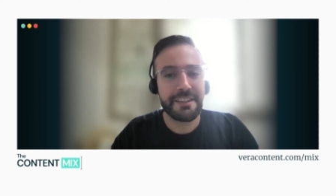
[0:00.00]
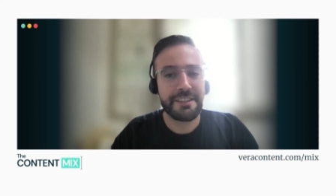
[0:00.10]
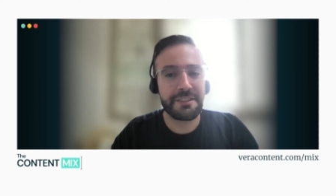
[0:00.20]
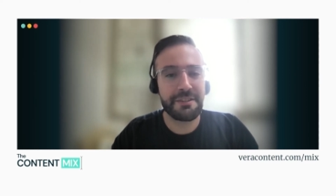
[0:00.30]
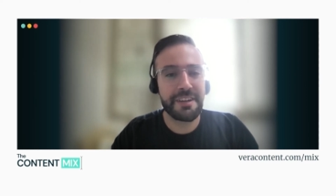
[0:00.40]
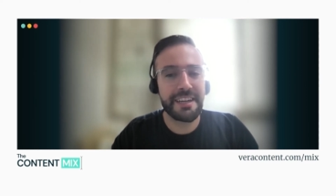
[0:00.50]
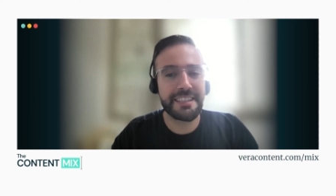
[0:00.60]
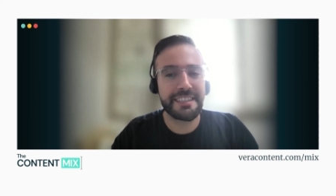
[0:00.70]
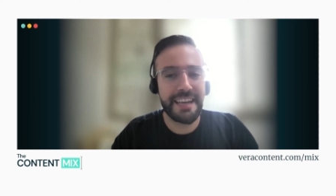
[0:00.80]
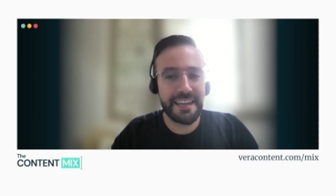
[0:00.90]
Stuart is
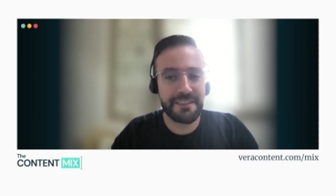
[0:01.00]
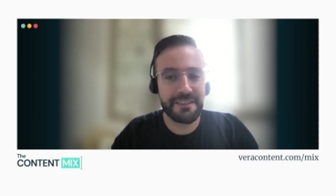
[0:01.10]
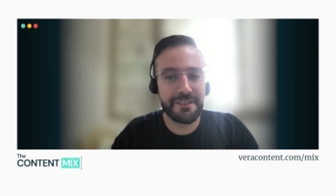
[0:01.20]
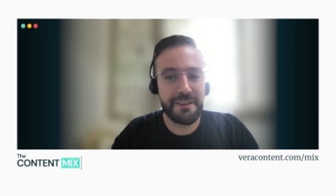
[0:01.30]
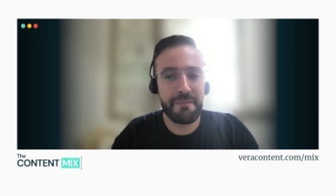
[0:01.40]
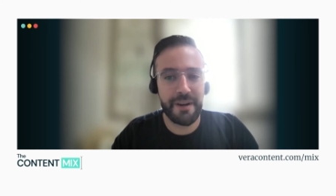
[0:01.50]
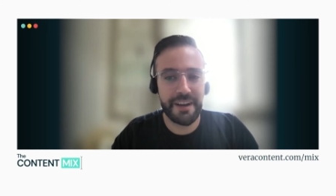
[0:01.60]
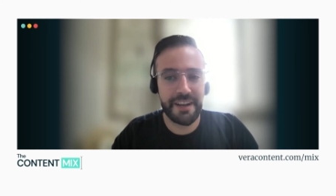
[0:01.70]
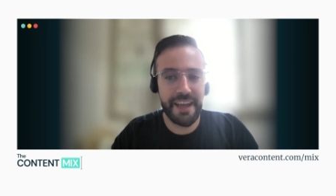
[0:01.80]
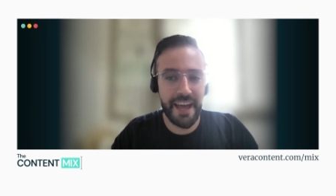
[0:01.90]
a technical
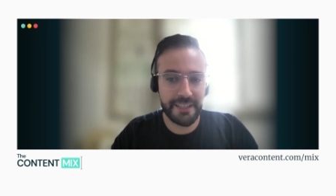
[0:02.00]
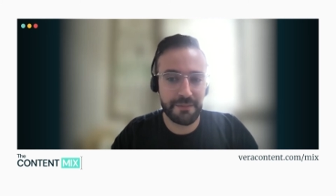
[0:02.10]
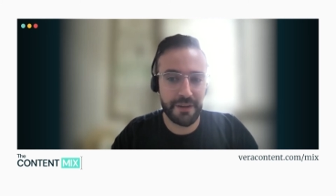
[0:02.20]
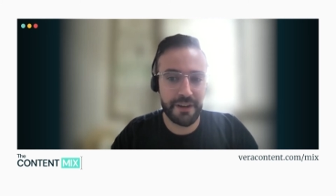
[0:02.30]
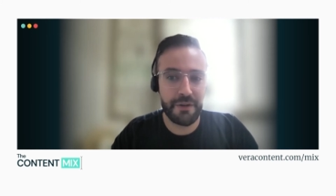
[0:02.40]
marketing expert